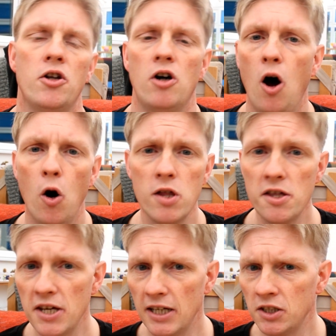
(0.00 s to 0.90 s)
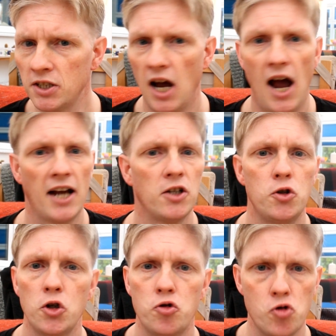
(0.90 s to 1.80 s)
There are other things I can
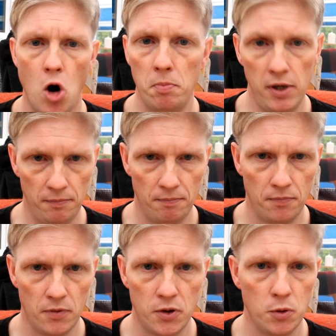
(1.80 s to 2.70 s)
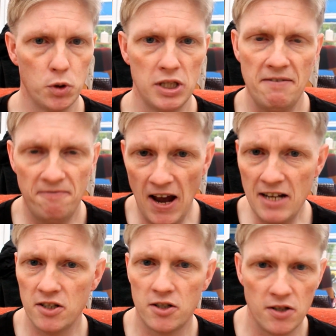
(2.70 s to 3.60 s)
just drop it. There was an
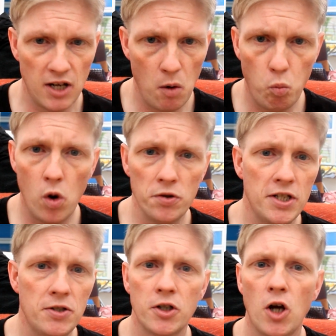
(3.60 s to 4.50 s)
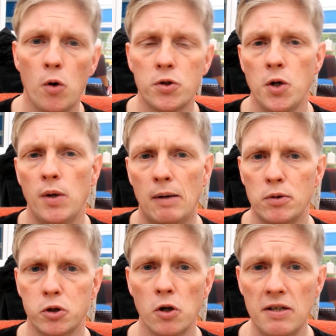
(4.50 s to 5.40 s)
event that I wanted to go to and I
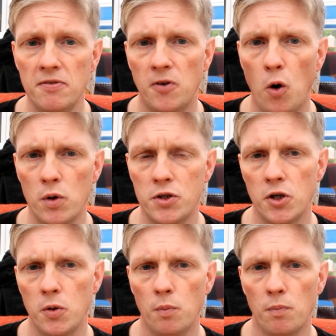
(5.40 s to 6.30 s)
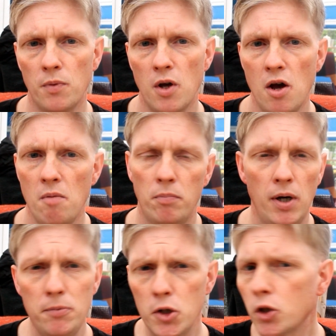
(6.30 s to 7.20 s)
was looking forward to,
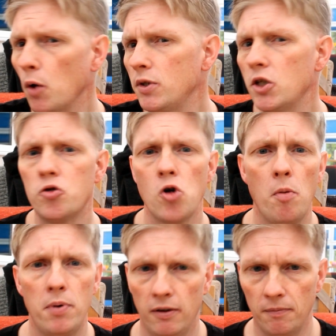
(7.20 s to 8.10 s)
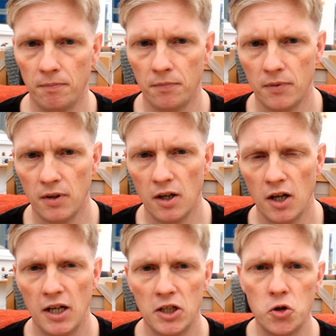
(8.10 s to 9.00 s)
but I'm just going to drop it.
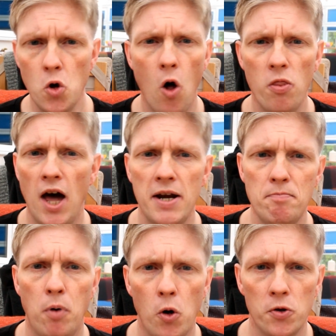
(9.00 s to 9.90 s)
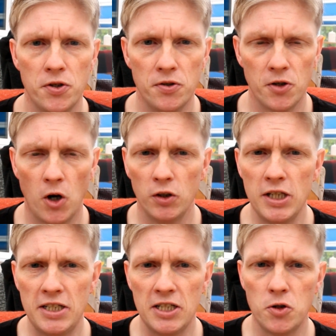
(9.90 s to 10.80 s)
It's not that important, or at
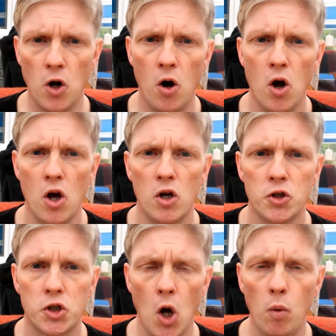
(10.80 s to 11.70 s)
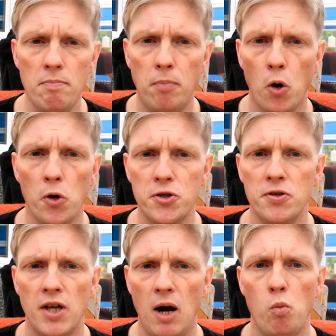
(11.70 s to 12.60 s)
least it's not so
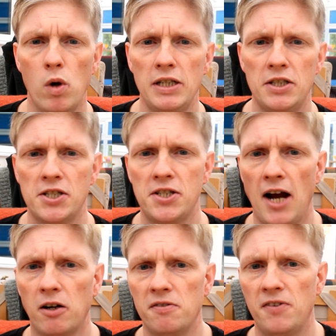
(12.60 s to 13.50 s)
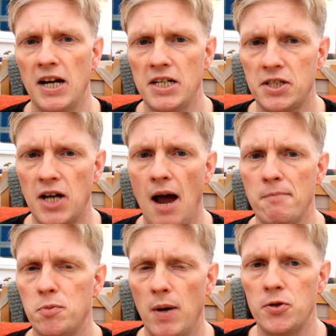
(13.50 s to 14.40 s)
important that I'm willing to sacrifice
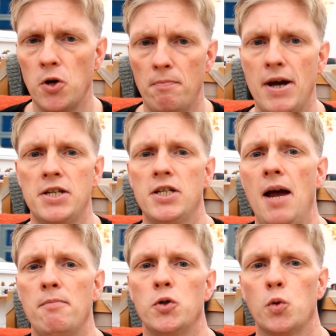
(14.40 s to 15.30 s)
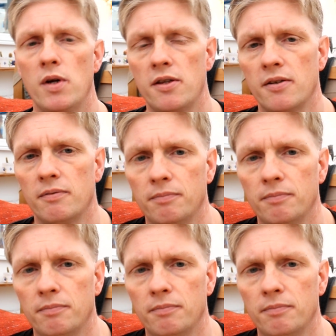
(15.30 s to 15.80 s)
time spent on my assignments with.